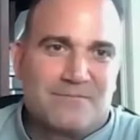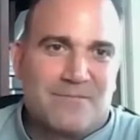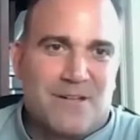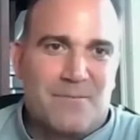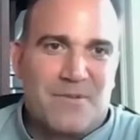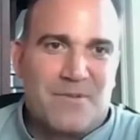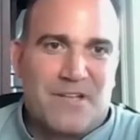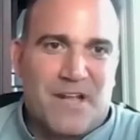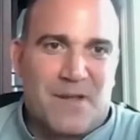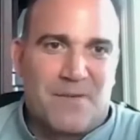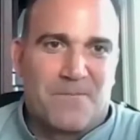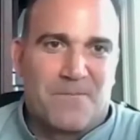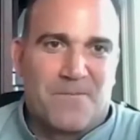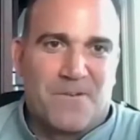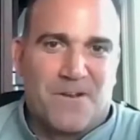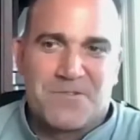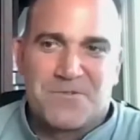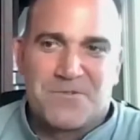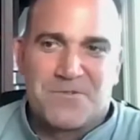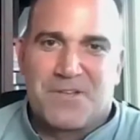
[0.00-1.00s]
I became
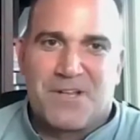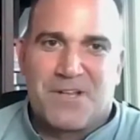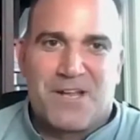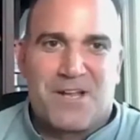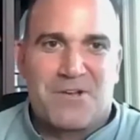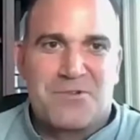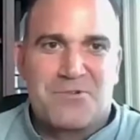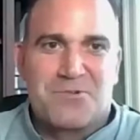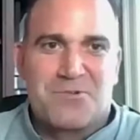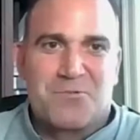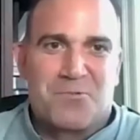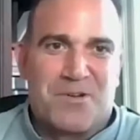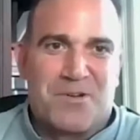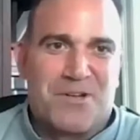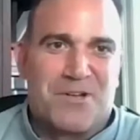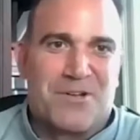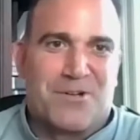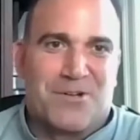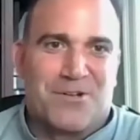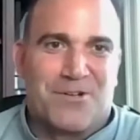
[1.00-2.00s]
friends with Andrew
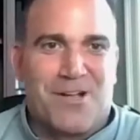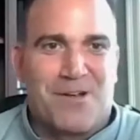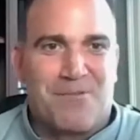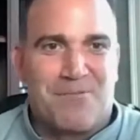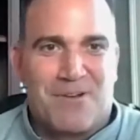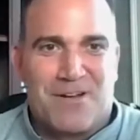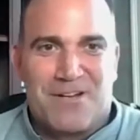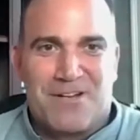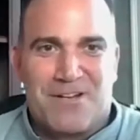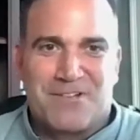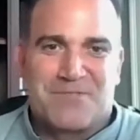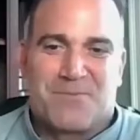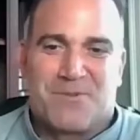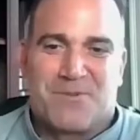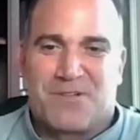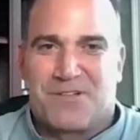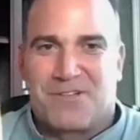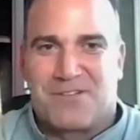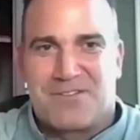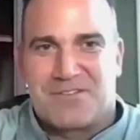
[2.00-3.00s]
Weil. I read his
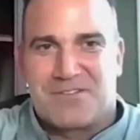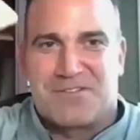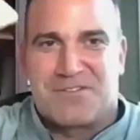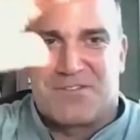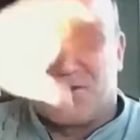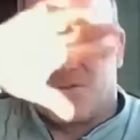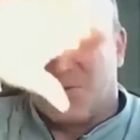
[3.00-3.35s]
book, just